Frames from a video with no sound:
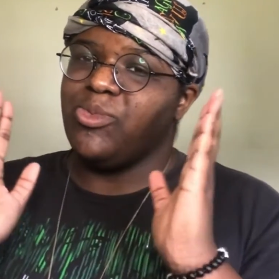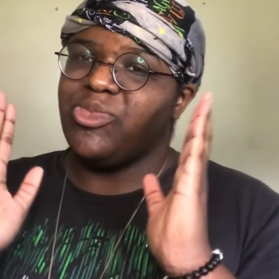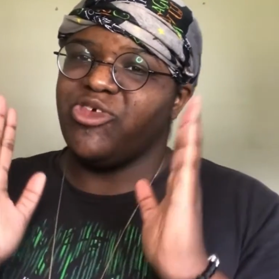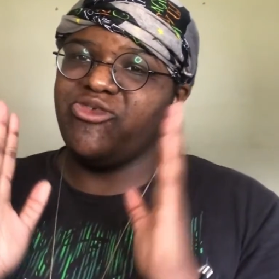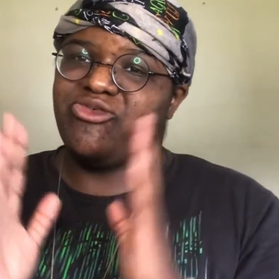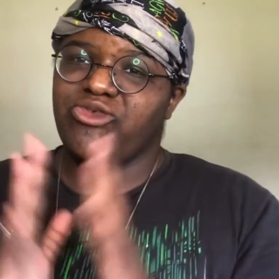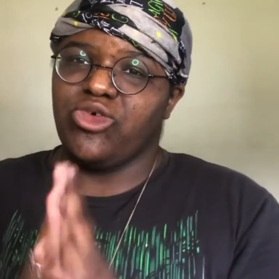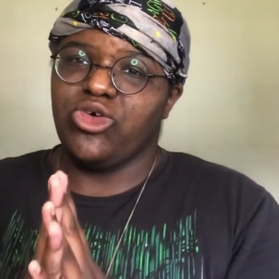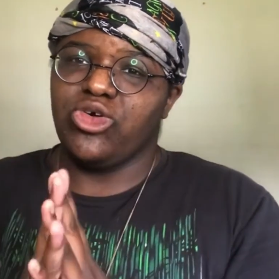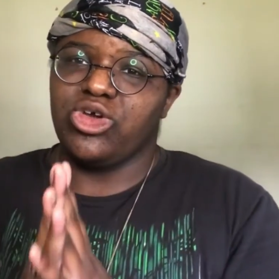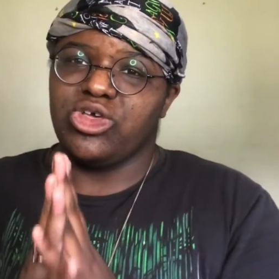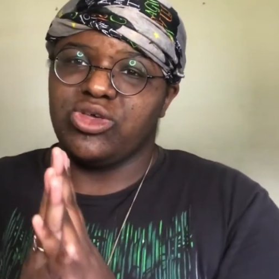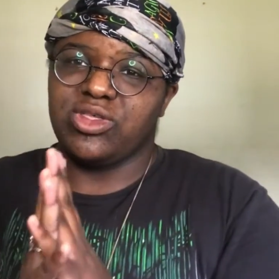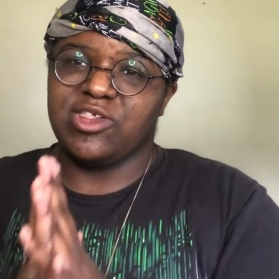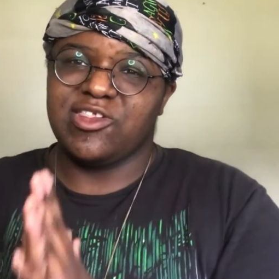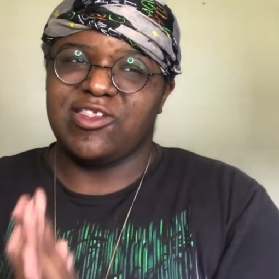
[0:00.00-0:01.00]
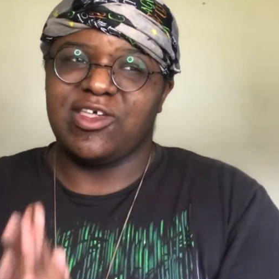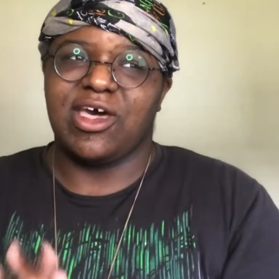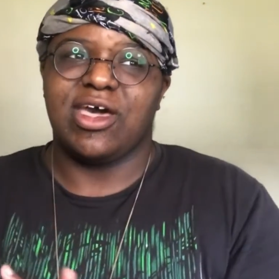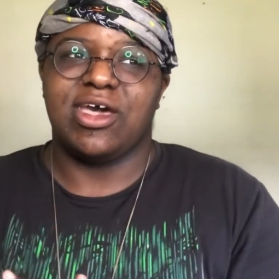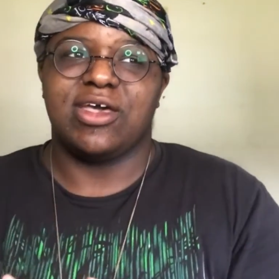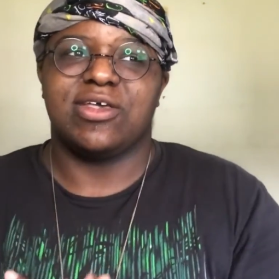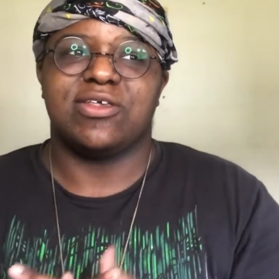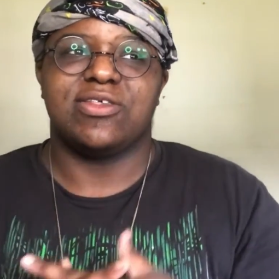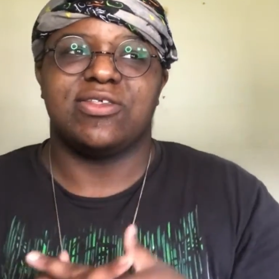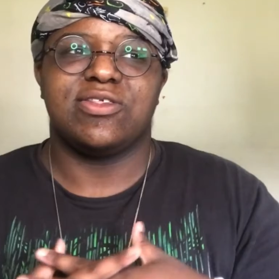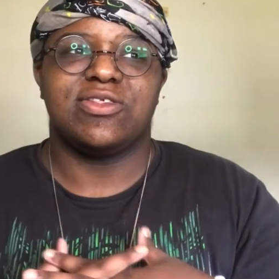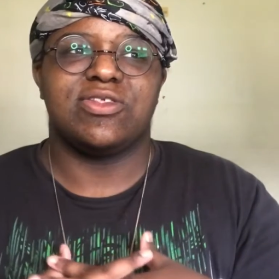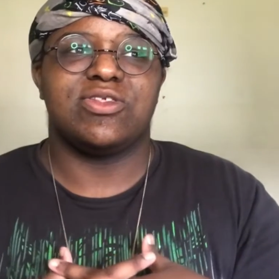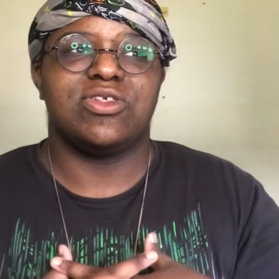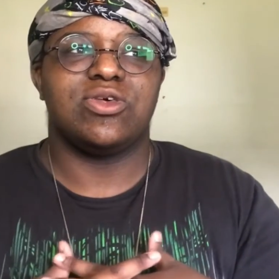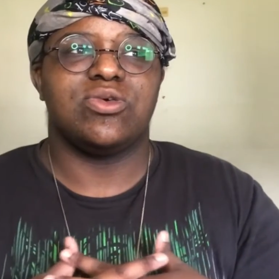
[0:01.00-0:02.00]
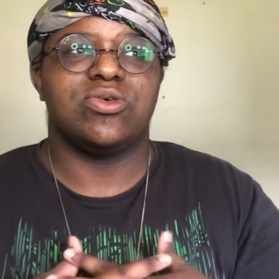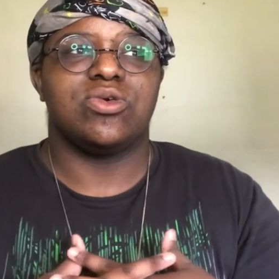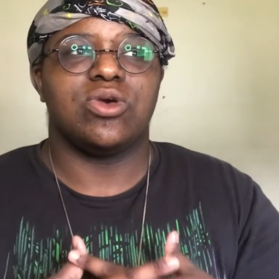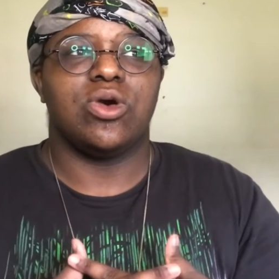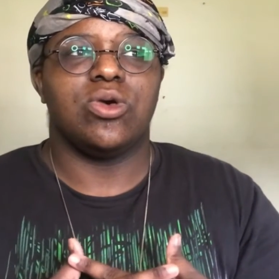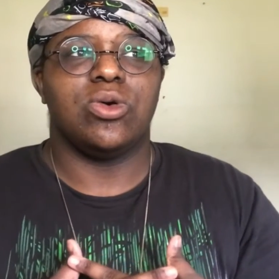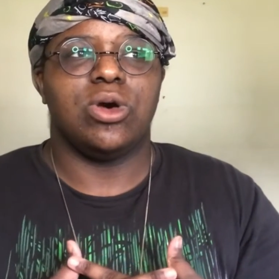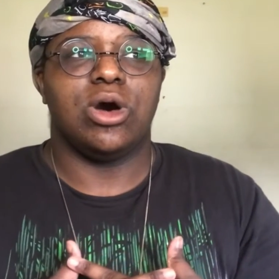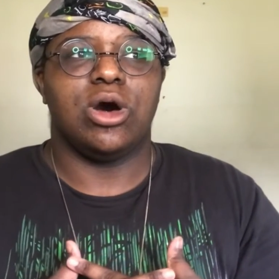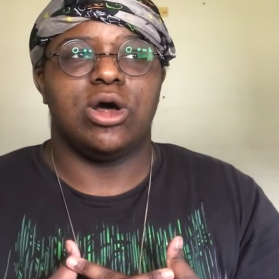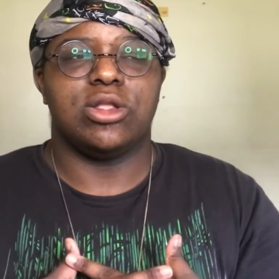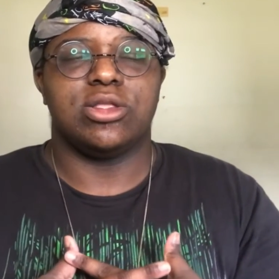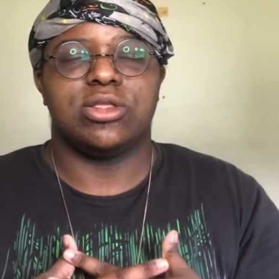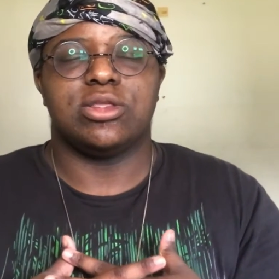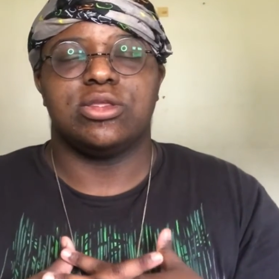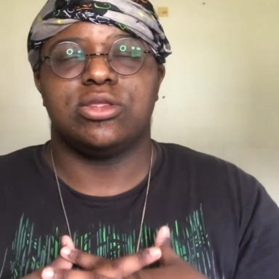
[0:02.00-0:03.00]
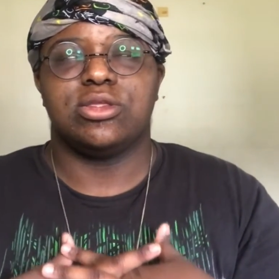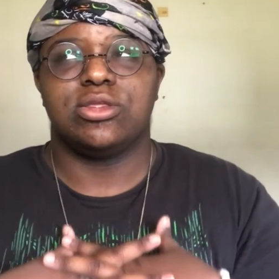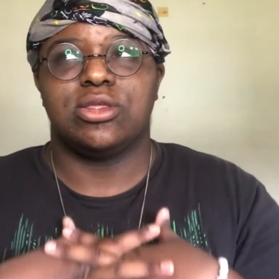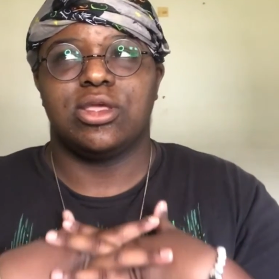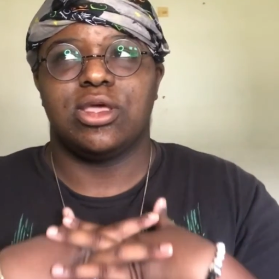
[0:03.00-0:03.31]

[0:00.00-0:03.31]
before you decide to go on,